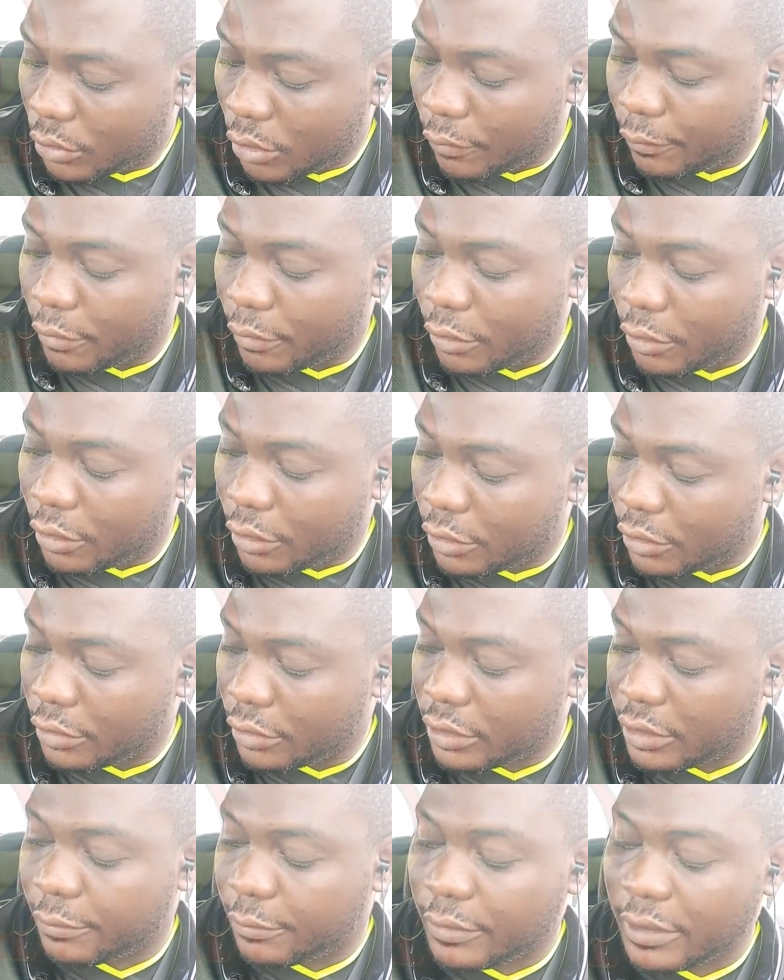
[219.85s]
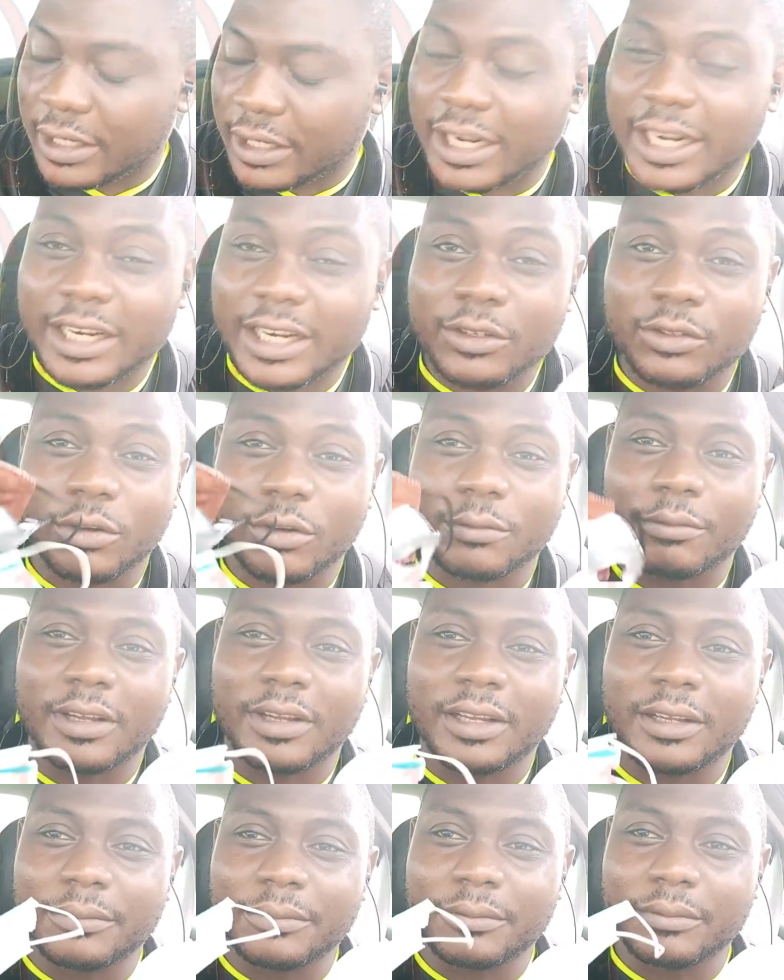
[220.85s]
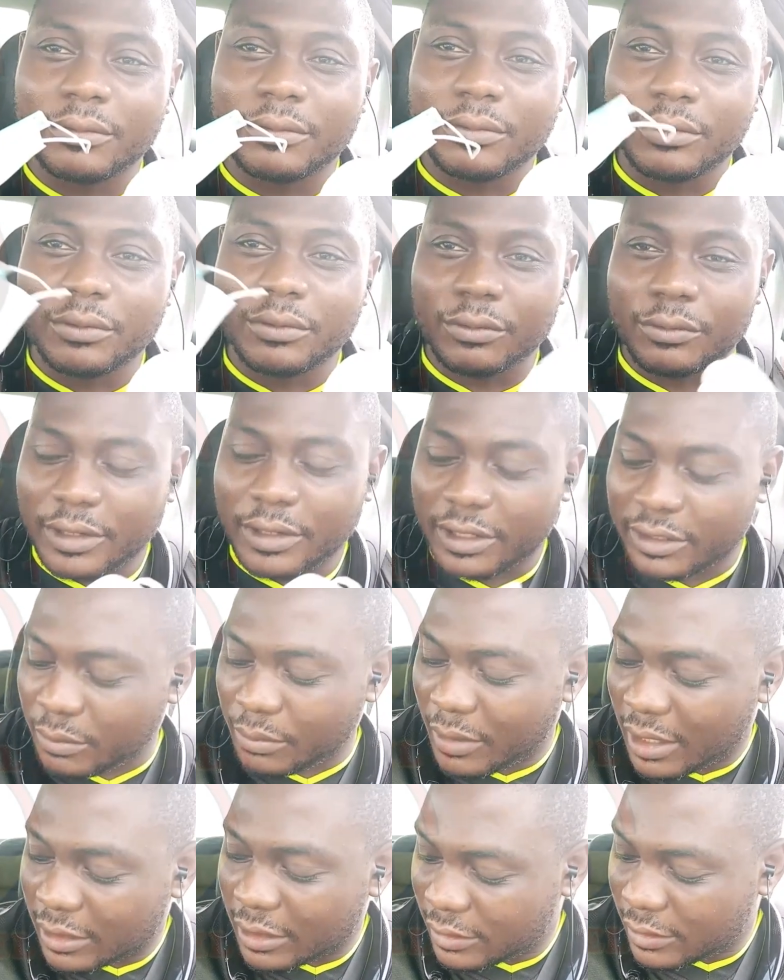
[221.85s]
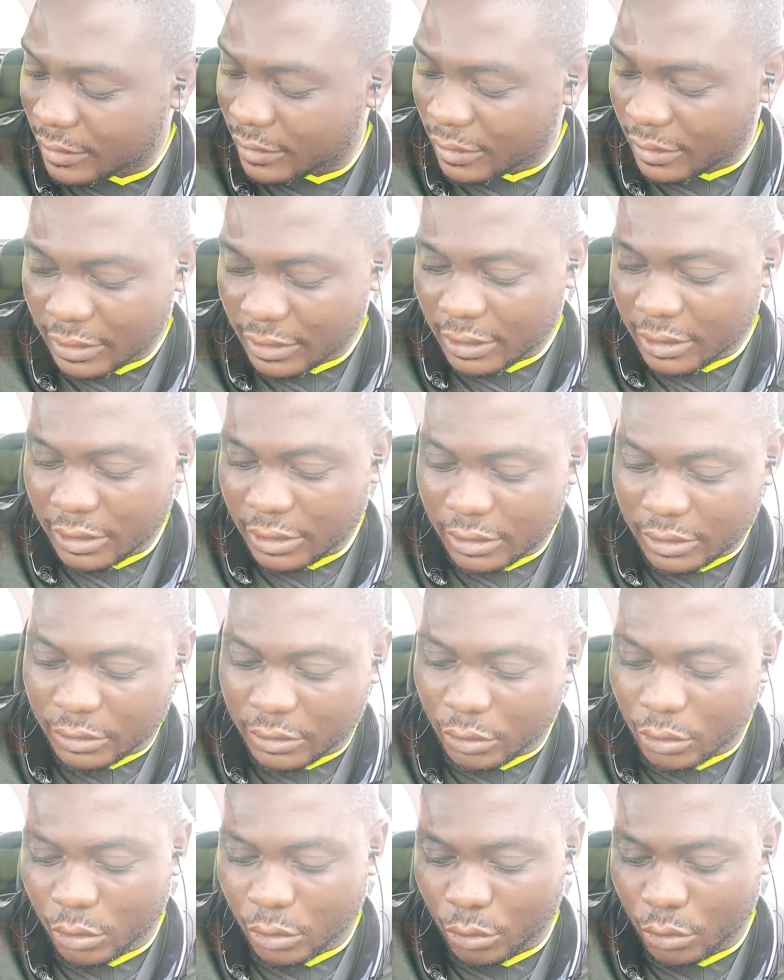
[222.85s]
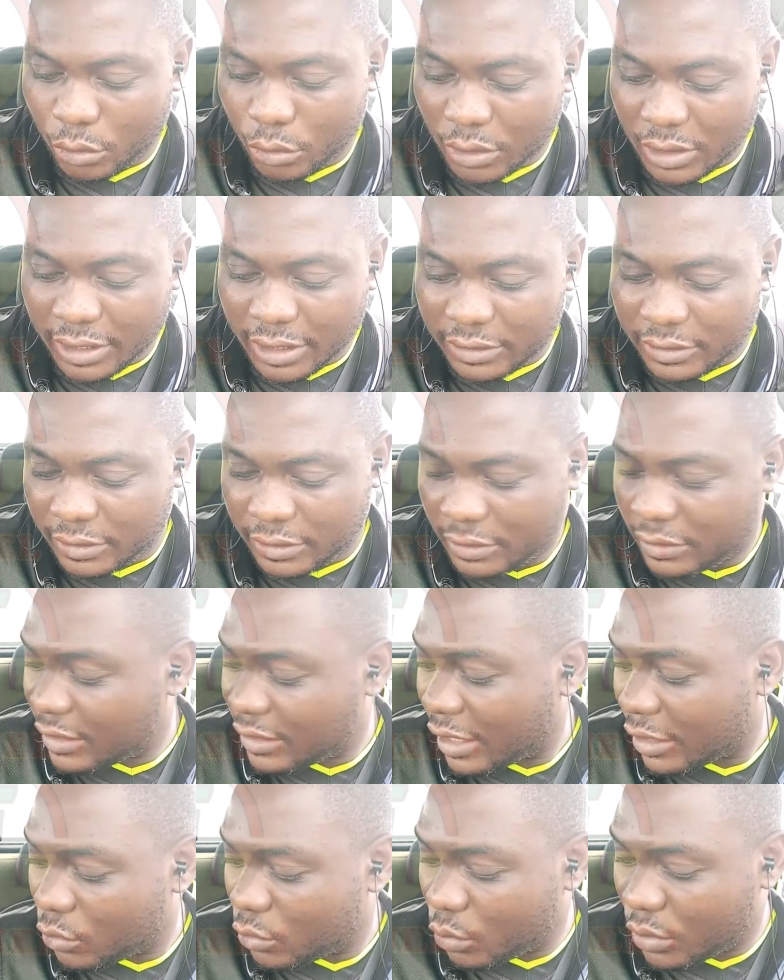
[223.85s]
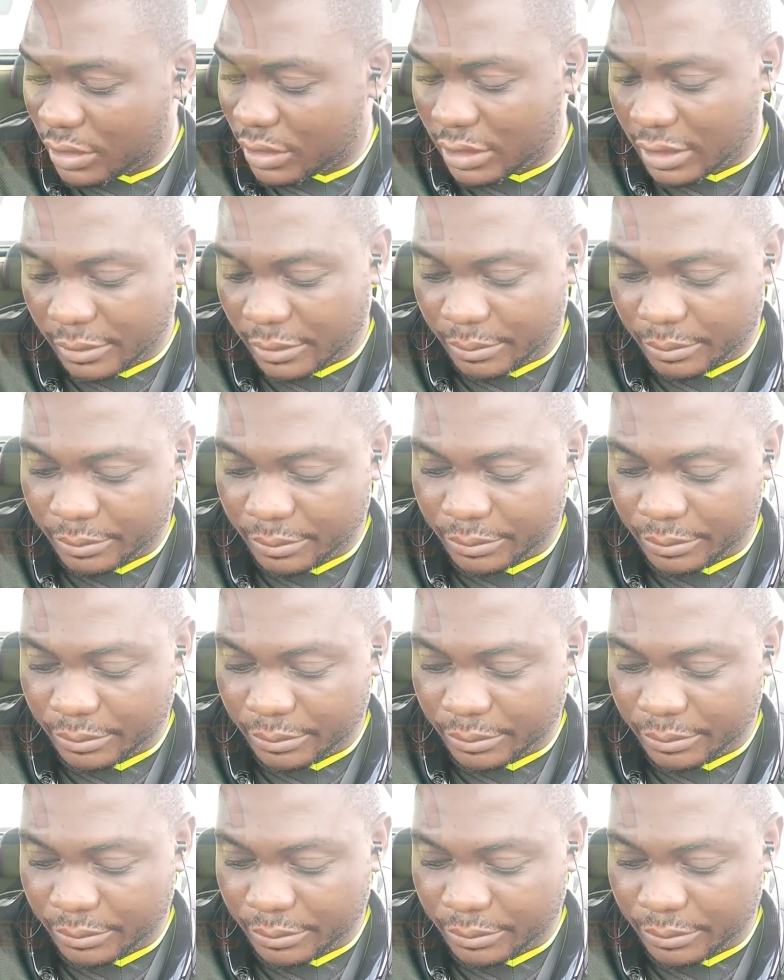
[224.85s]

or four different kinds of face masks. So let's start with